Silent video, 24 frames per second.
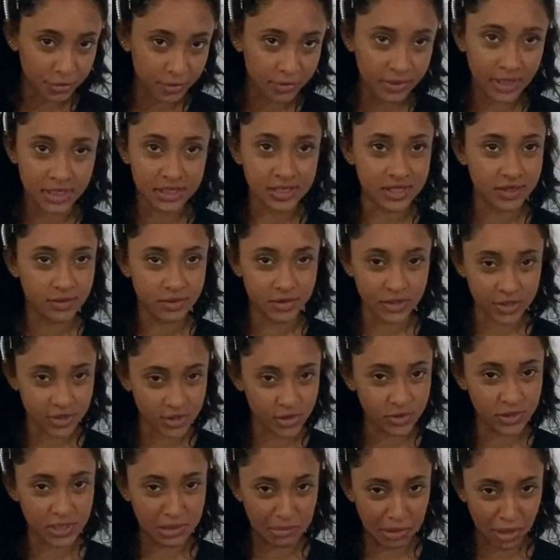Let's say we just
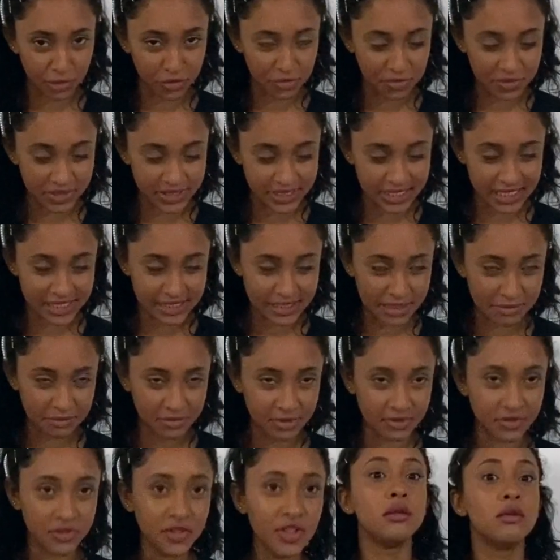using the bathroom as an
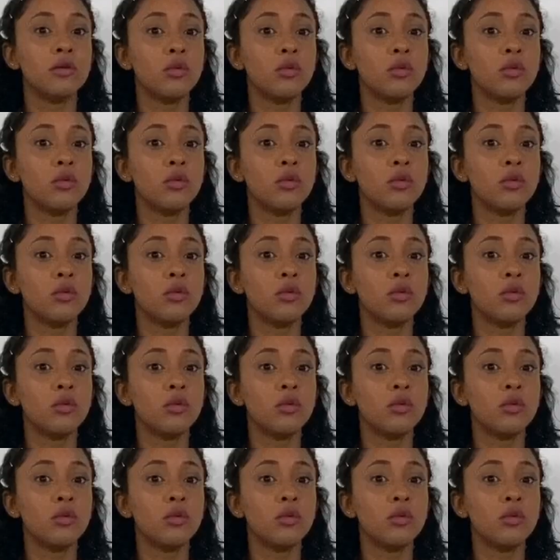example.